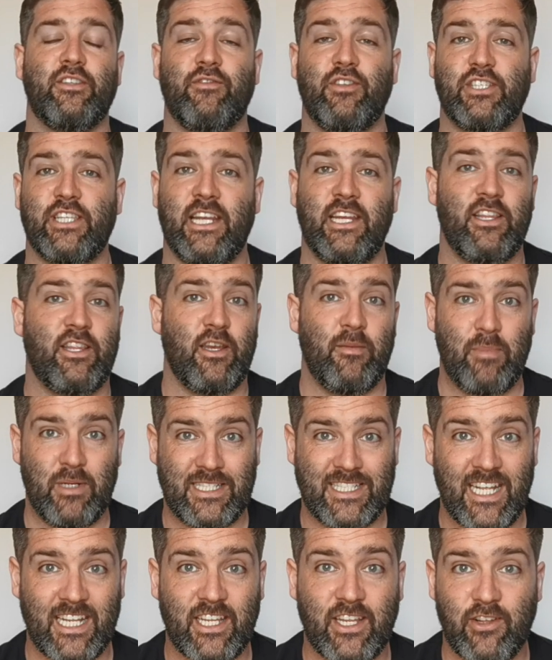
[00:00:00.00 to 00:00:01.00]
if there's anything in
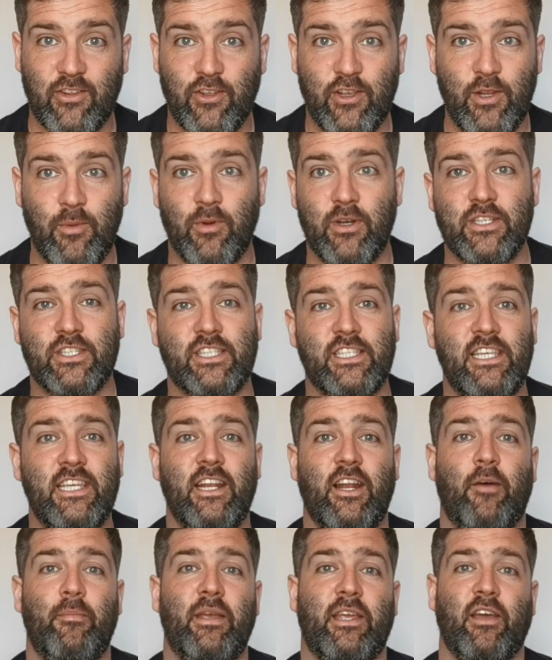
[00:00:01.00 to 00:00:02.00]
particular you want to see,
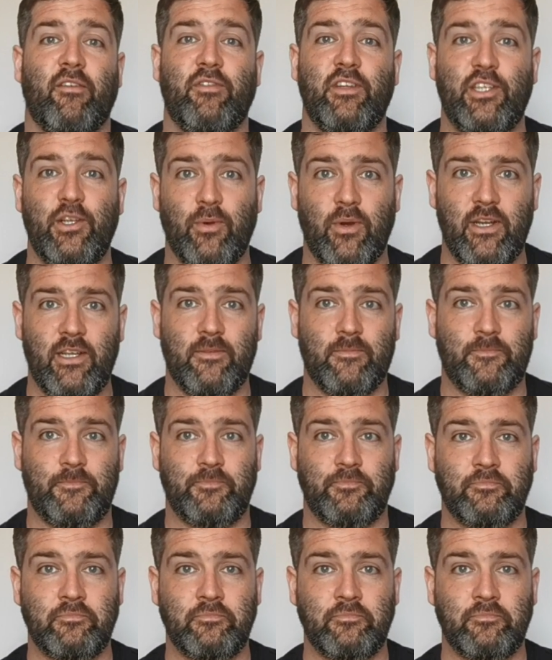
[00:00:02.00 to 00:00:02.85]
and I'll make a video on it.